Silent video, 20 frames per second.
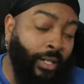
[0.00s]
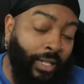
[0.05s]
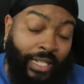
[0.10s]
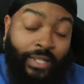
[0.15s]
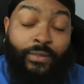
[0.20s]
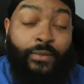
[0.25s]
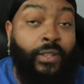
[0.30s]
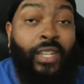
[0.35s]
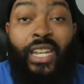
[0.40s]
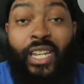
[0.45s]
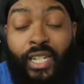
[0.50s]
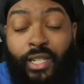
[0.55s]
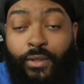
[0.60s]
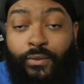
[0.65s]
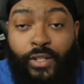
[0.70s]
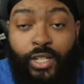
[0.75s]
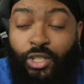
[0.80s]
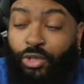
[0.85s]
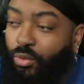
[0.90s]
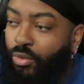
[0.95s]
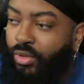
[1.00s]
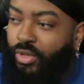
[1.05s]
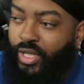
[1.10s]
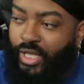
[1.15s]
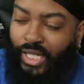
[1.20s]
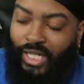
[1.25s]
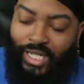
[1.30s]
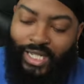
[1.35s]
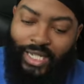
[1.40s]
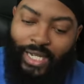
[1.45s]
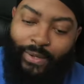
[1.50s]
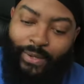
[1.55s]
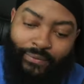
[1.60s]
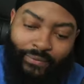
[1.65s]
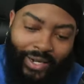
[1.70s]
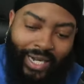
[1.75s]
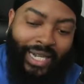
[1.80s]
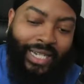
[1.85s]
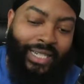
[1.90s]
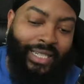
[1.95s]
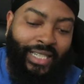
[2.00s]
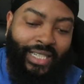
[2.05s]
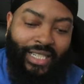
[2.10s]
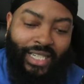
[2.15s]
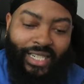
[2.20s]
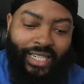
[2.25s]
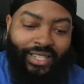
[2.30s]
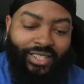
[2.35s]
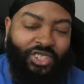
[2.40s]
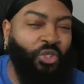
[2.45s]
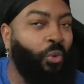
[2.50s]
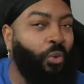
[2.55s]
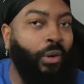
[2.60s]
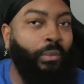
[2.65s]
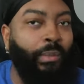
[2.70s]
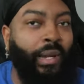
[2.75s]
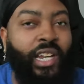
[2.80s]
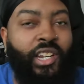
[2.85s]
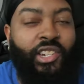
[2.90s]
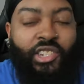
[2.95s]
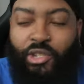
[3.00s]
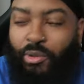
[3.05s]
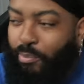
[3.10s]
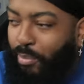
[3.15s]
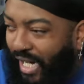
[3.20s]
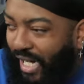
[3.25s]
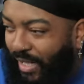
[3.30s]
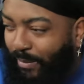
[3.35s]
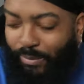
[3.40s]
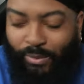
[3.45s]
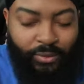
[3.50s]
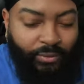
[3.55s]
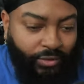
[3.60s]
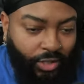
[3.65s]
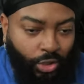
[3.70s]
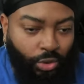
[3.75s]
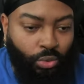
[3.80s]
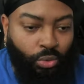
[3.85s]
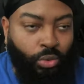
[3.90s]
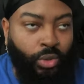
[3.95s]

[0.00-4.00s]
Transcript: and it finally gets to a major pay-per-view,